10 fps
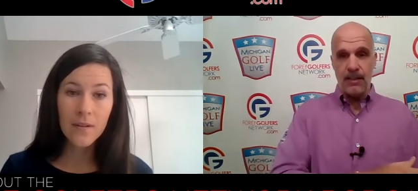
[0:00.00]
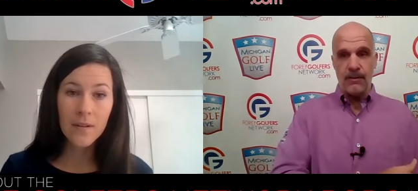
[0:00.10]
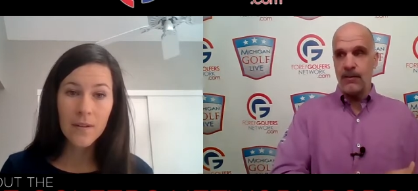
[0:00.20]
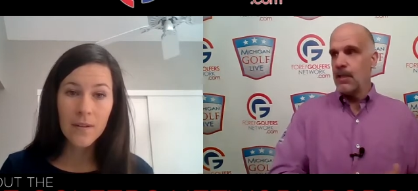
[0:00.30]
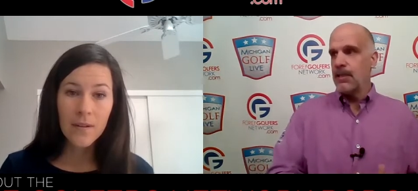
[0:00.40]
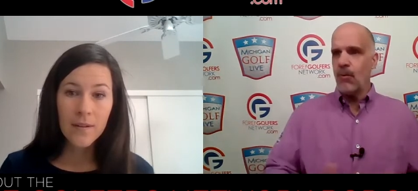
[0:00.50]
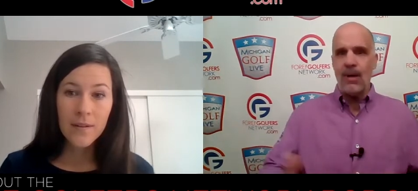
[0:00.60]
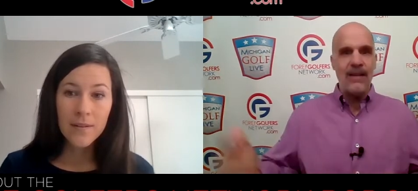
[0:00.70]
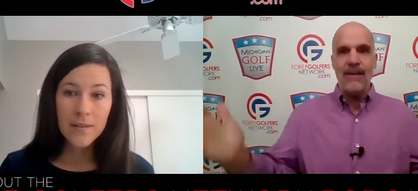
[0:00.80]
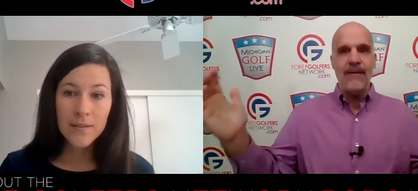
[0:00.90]
Speaker 1: the the
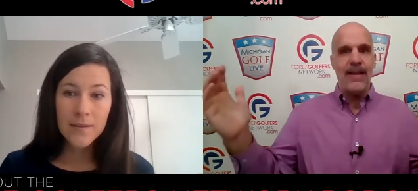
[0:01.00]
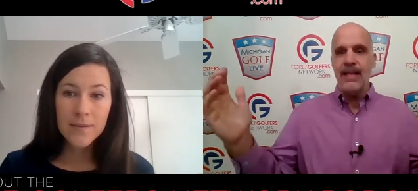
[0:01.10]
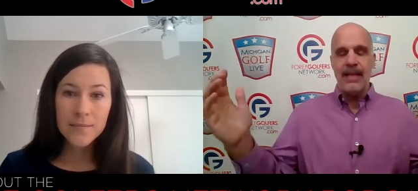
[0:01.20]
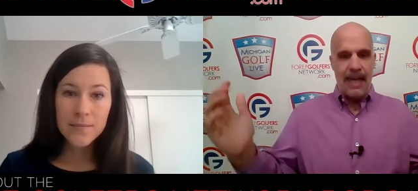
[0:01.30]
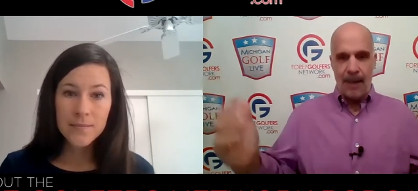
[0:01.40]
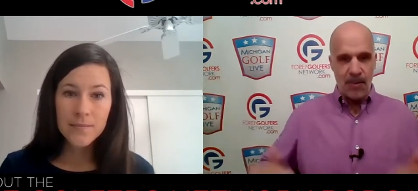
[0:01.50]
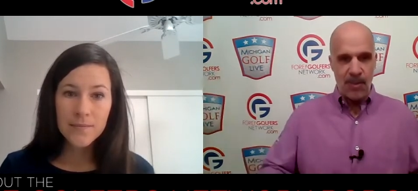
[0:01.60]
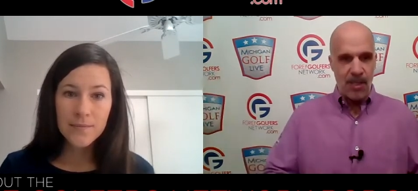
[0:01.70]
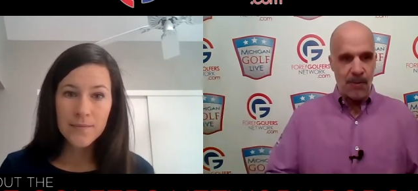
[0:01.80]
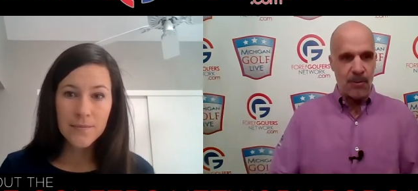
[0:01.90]
twenty-five handicap to
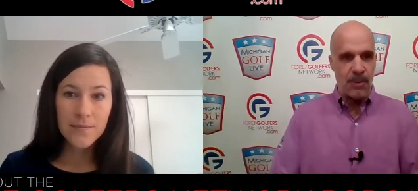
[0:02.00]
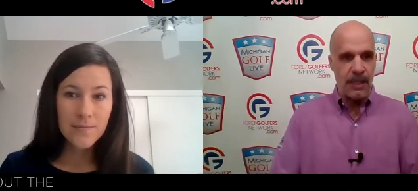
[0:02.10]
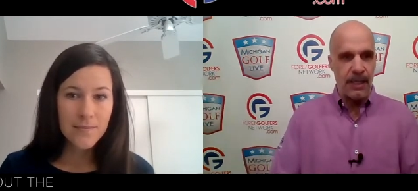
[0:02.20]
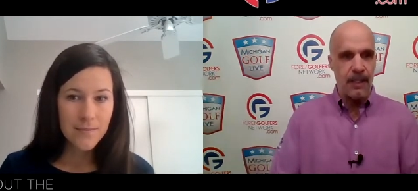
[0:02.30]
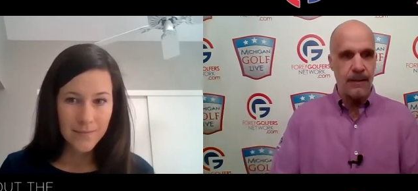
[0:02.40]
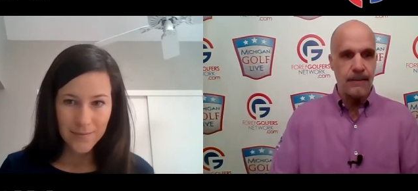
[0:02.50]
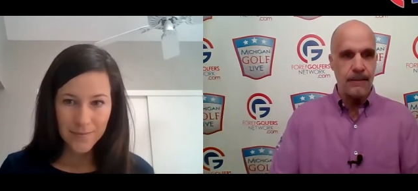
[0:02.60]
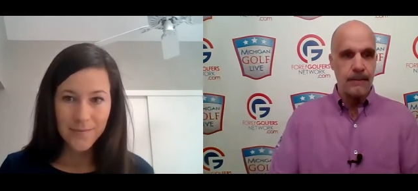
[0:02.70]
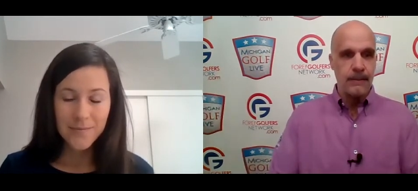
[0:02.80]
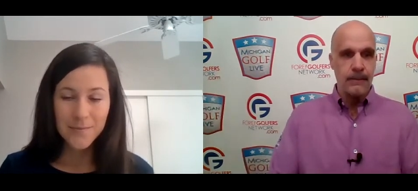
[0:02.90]
be able to play it?
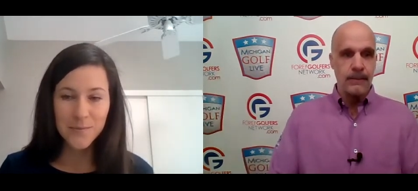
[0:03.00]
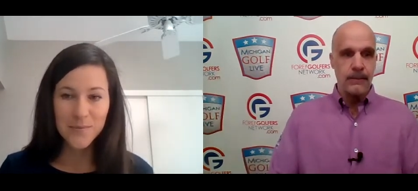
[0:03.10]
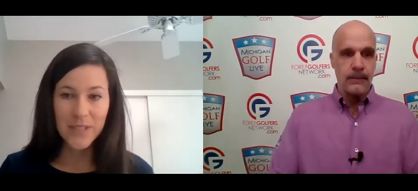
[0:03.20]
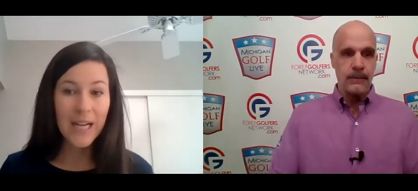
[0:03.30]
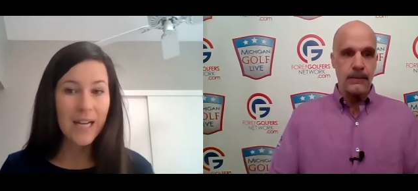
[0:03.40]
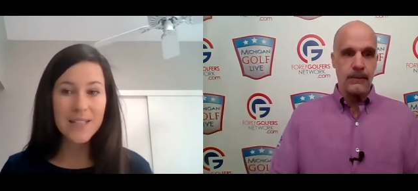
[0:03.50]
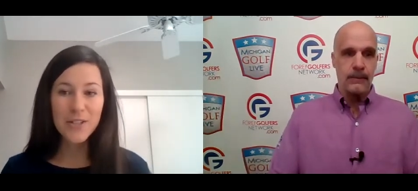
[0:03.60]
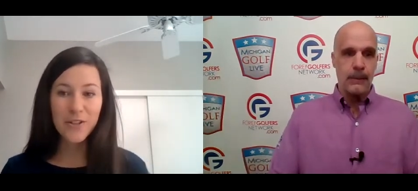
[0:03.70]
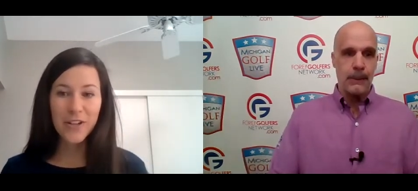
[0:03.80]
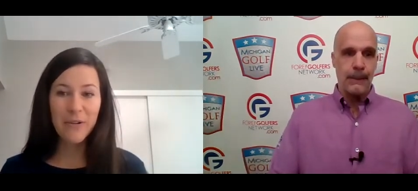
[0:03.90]
Speaker 2: Yeah, it's a
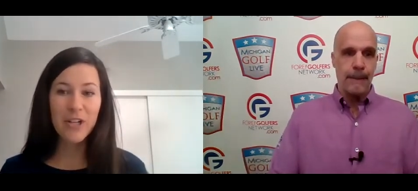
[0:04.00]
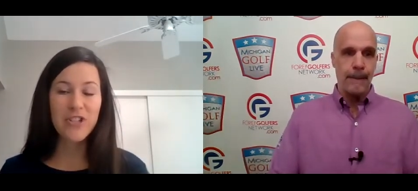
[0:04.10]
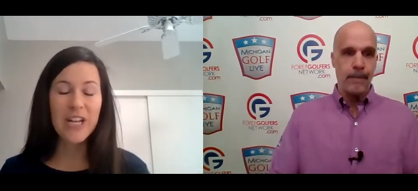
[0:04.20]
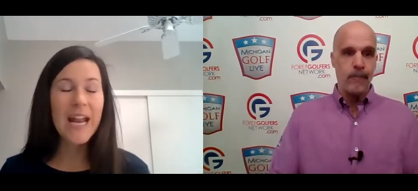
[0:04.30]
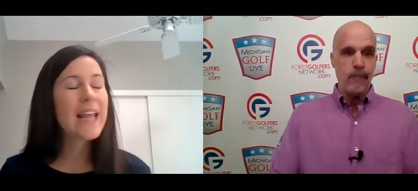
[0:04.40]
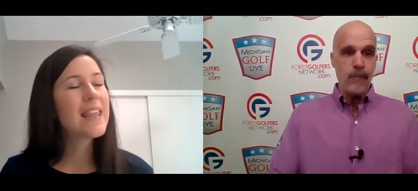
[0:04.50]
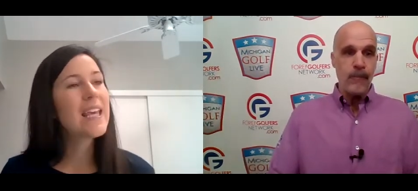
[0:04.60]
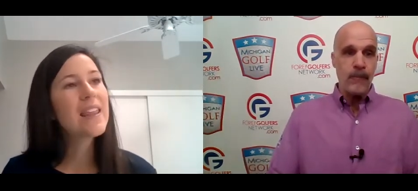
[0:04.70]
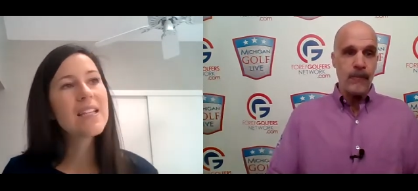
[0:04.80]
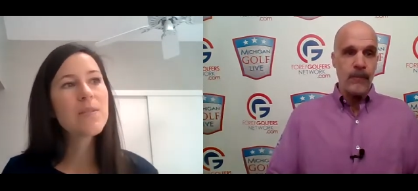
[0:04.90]
great question. And I think
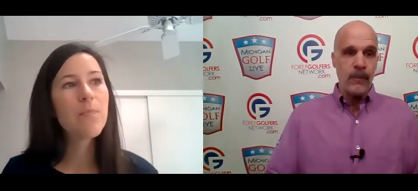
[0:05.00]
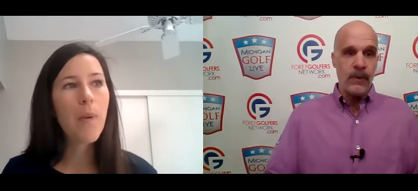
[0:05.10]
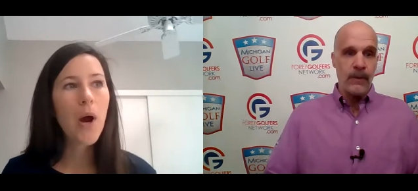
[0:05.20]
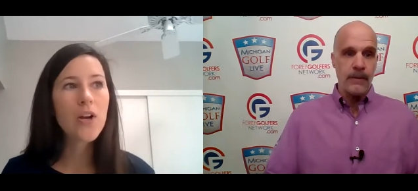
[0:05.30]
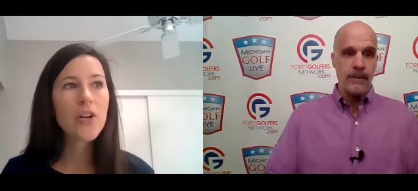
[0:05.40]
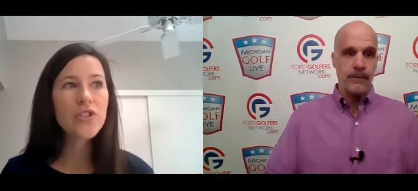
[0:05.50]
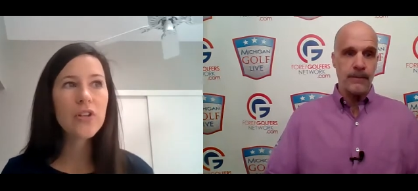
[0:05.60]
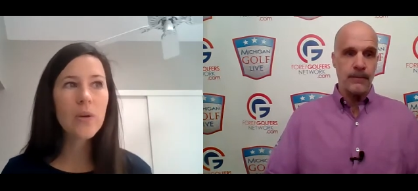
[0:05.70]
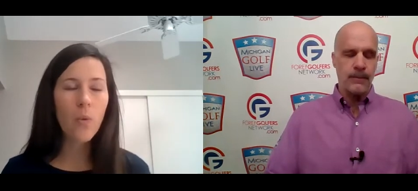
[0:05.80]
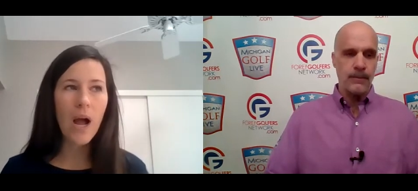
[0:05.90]
that's
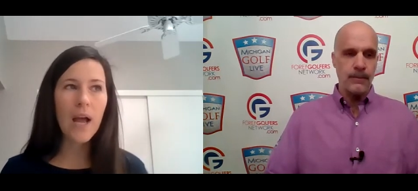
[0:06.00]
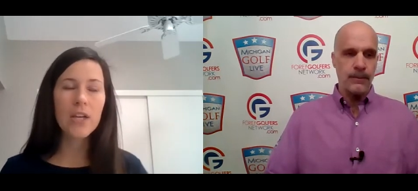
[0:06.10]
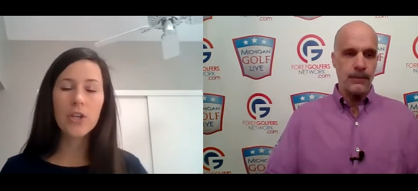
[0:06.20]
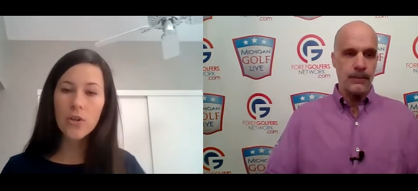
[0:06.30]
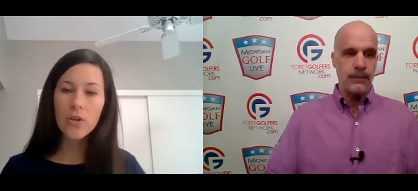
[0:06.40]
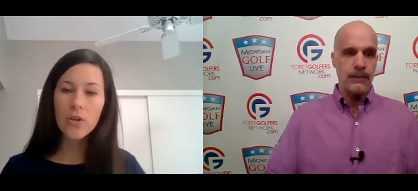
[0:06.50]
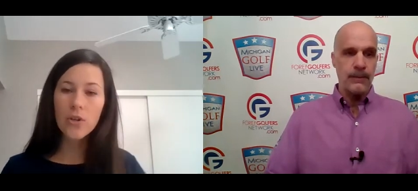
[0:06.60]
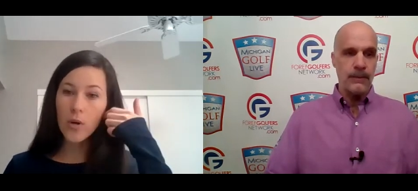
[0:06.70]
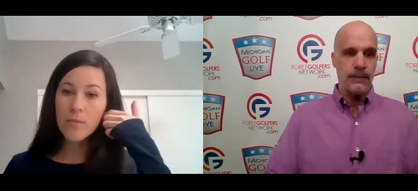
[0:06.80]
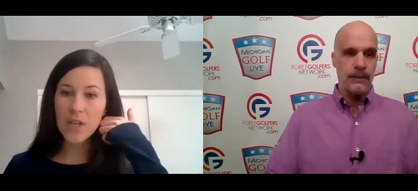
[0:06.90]
partially why, you know, so
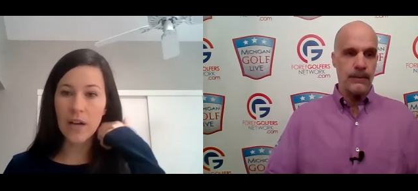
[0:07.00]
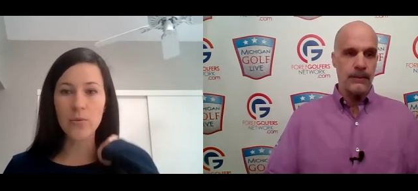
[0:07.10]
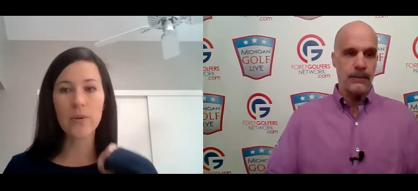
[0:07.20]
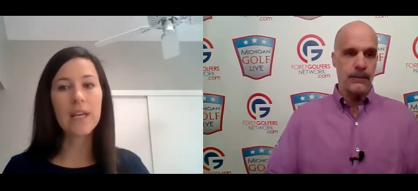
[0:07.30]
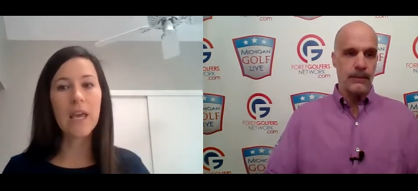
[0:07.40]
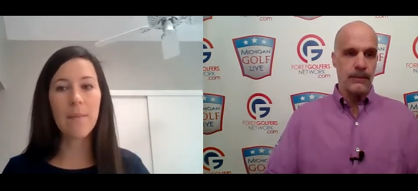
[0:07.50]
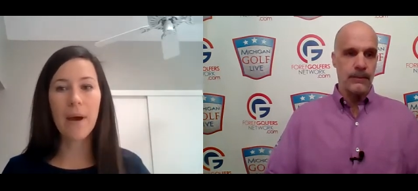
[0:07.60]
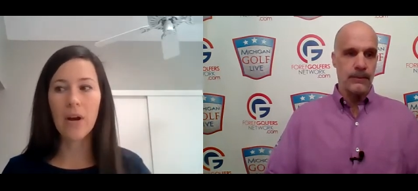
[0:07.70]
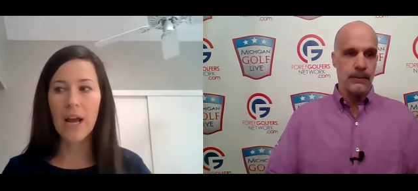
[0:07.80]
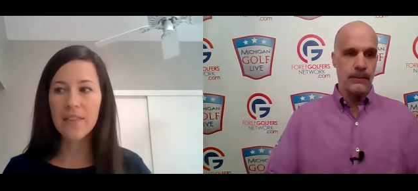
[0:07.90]
ChromeSoft, when it came
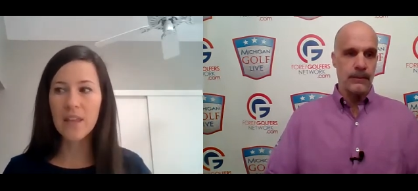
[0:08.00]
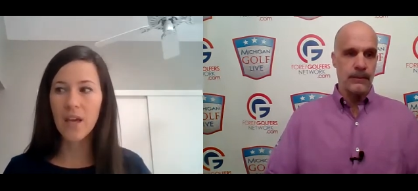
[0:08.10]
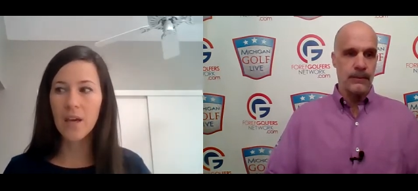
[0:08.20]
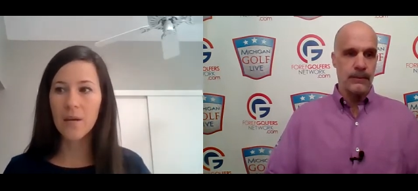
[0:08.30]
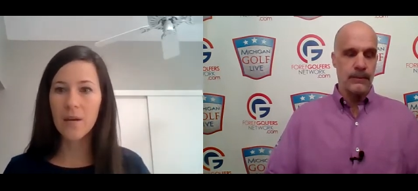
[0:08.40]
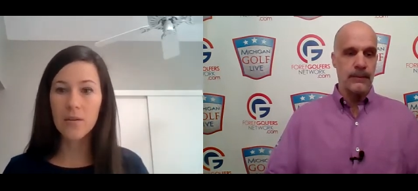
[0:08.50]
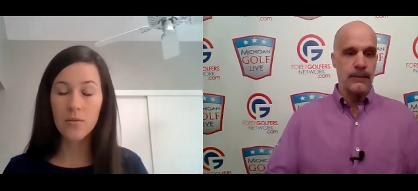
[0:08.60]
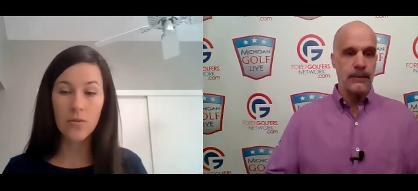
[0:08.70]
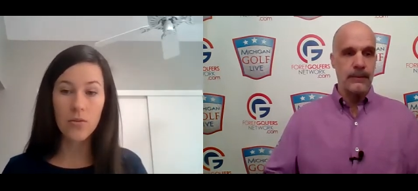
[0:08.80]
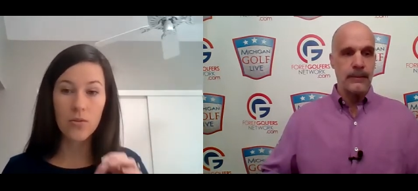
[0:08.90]
out, I think
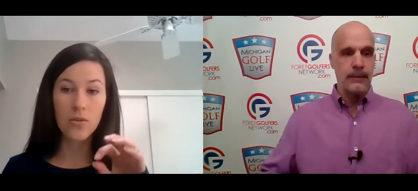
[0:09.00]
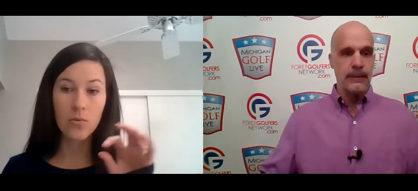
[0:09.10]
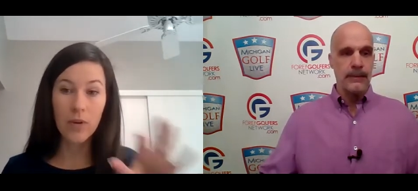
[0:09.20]
the